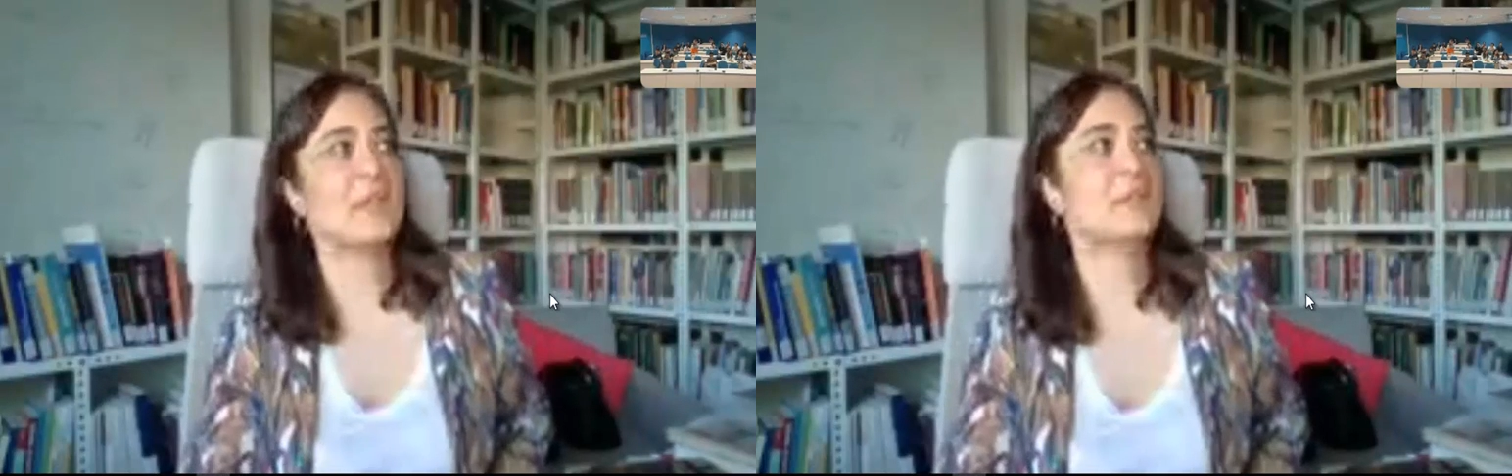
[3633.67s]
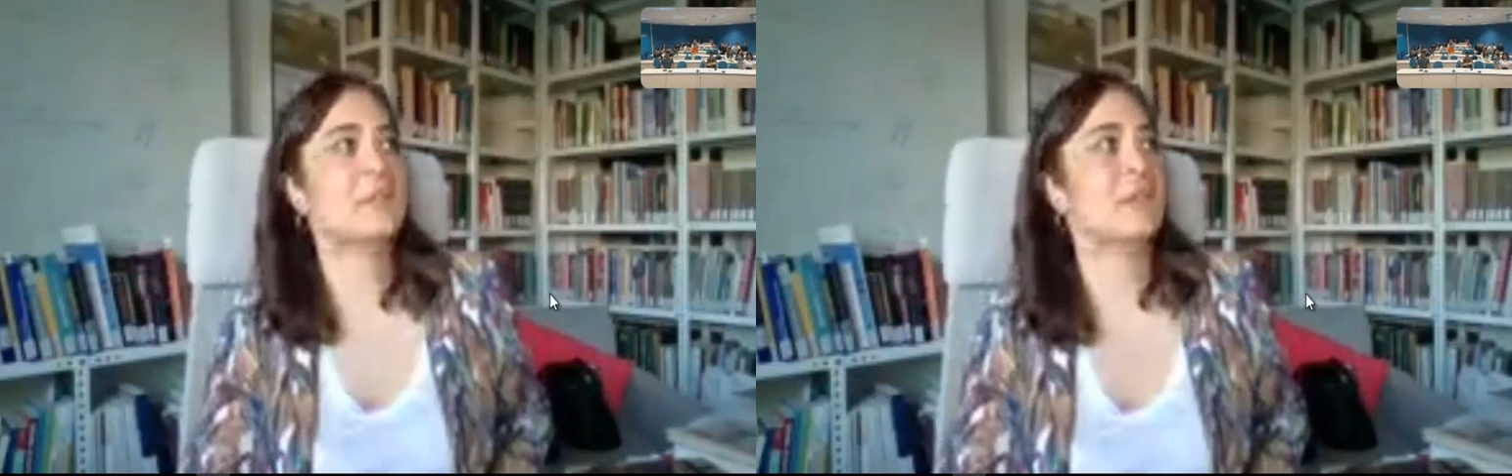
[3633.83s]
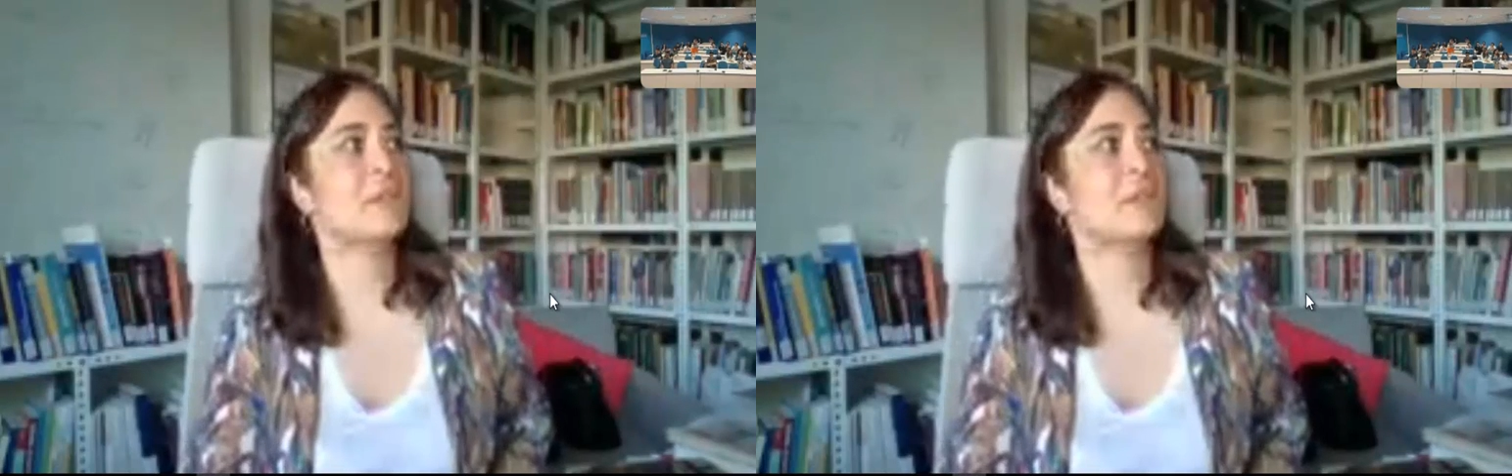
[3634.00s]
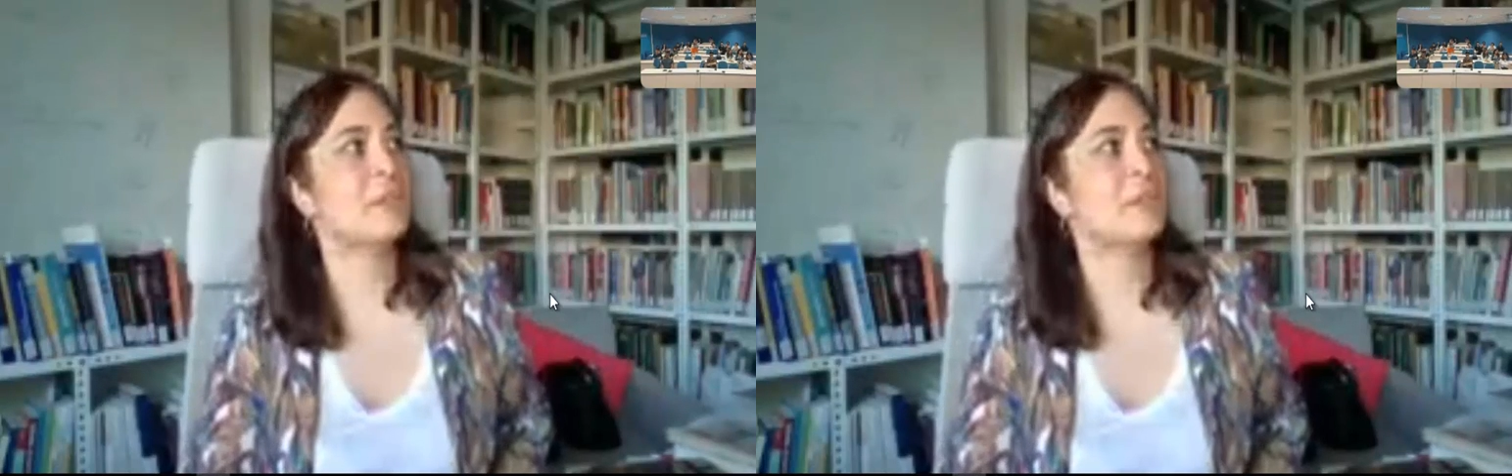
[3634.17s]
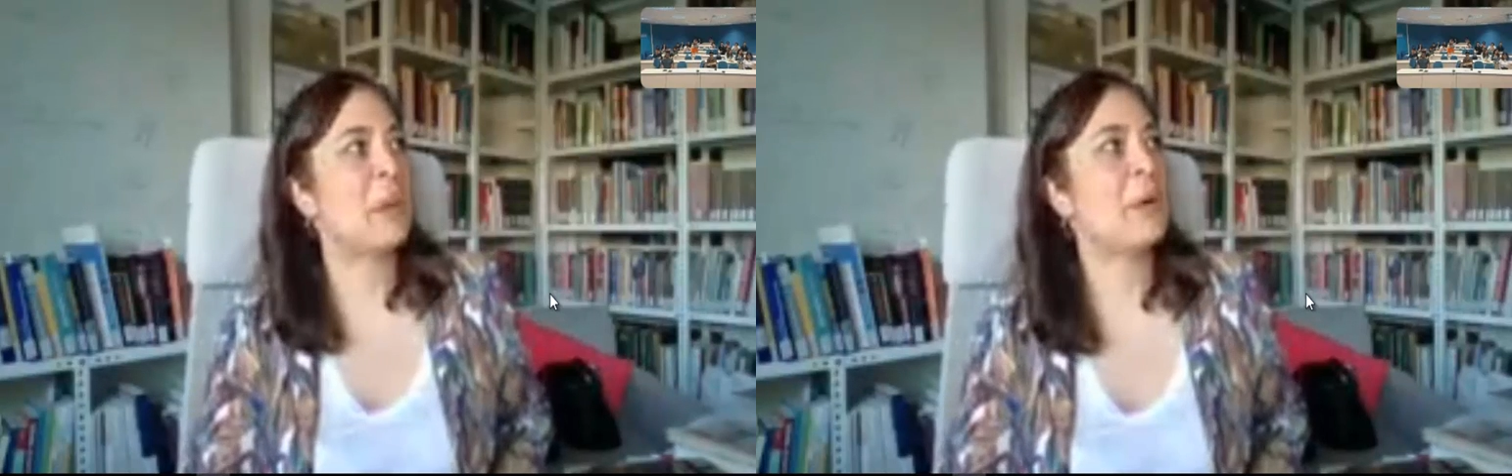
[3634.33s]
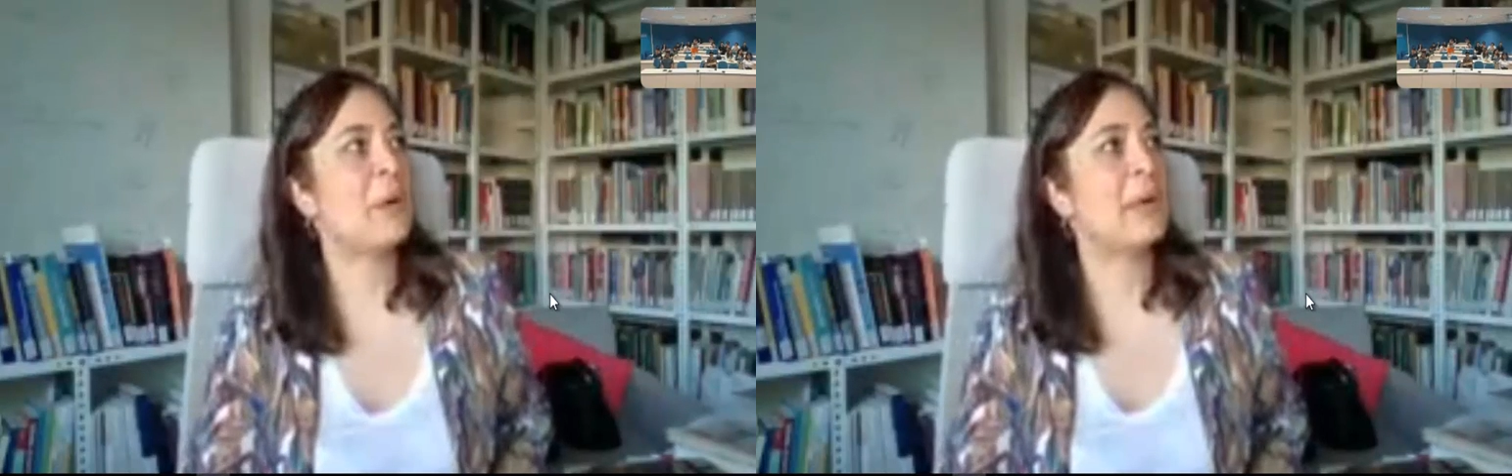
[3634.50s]
which I
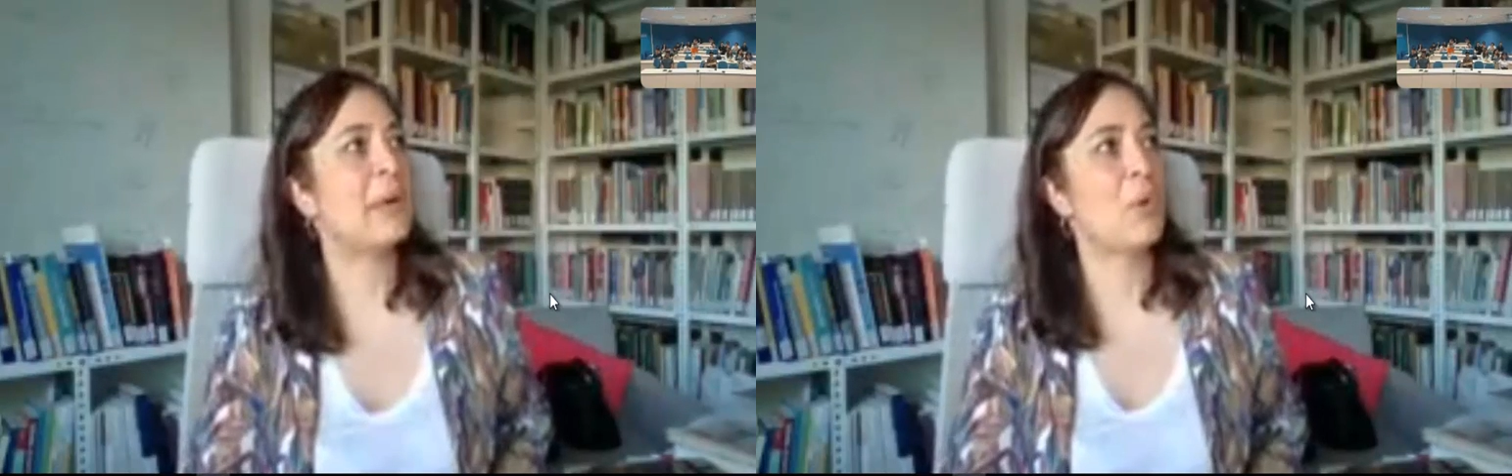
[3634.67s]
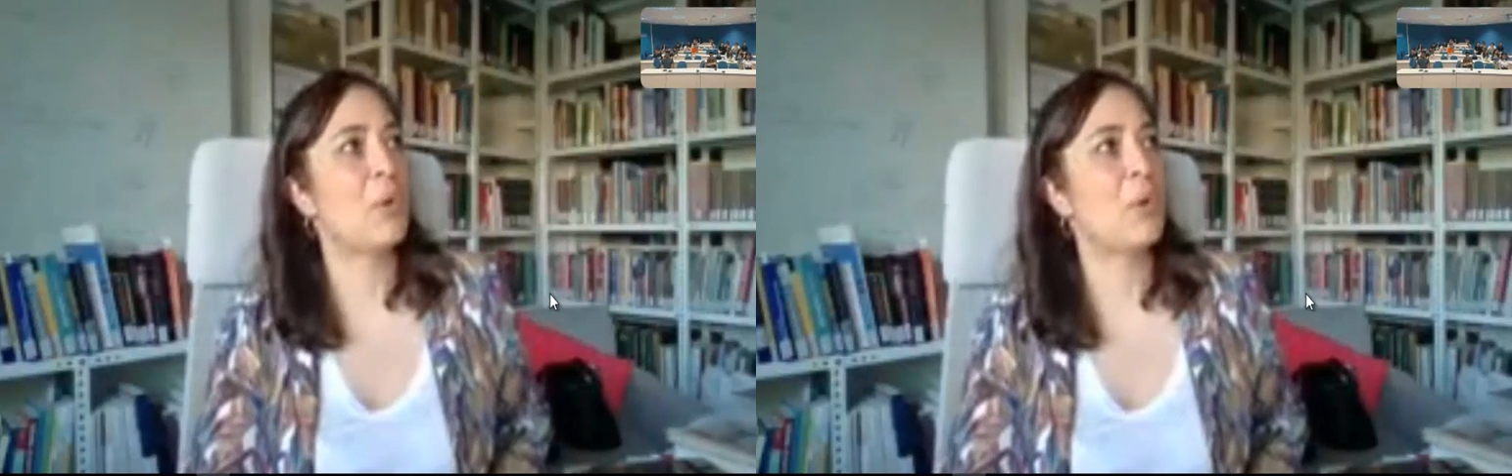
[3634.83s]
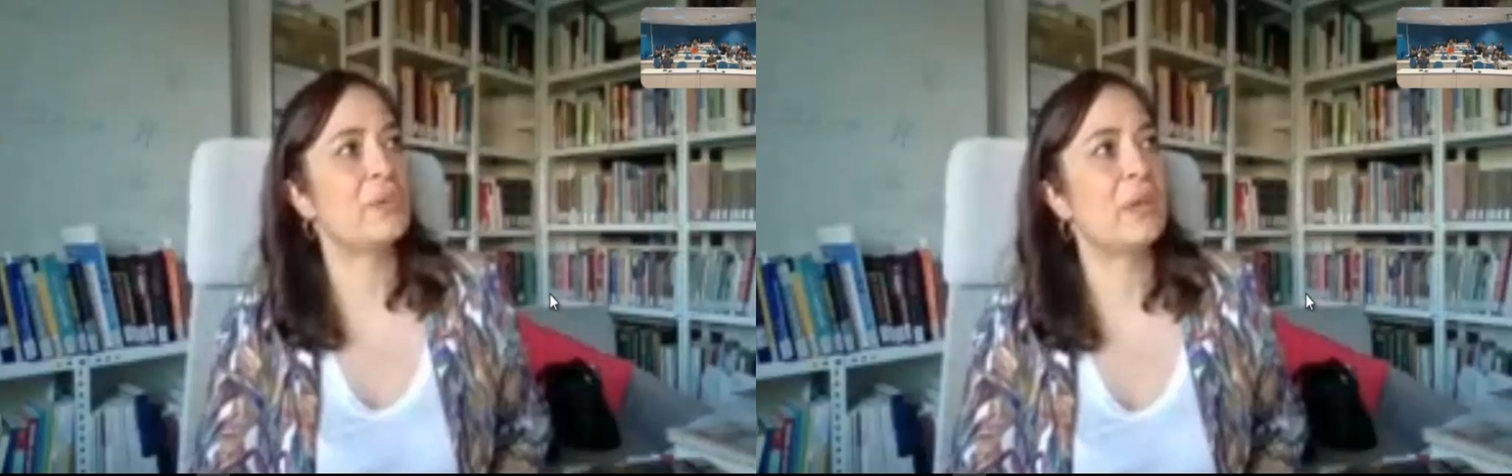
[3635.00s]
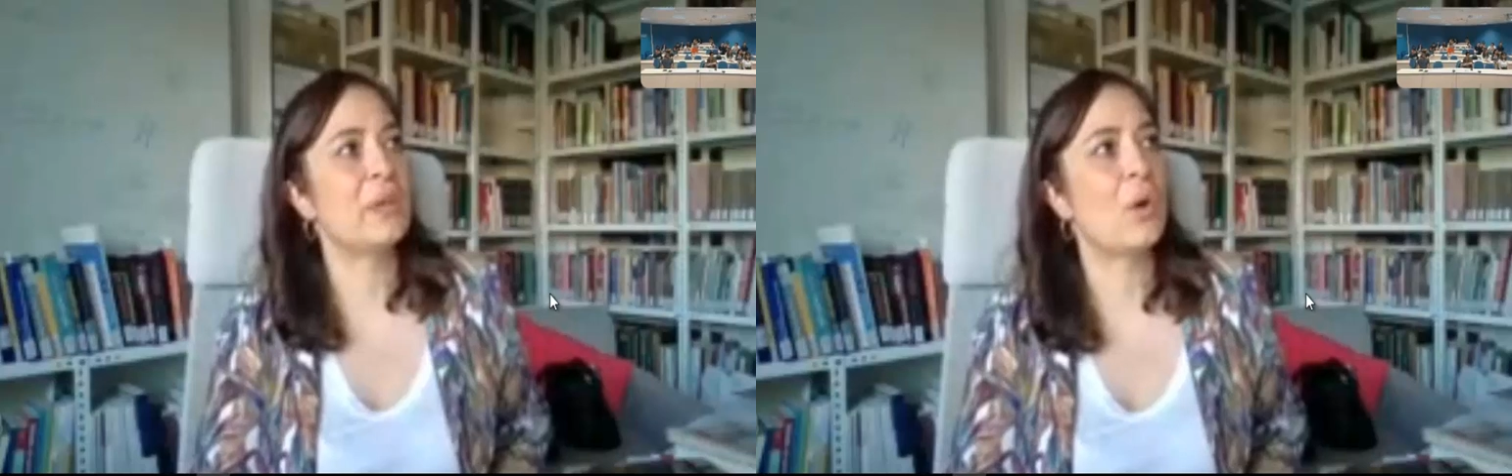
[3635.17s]
said, the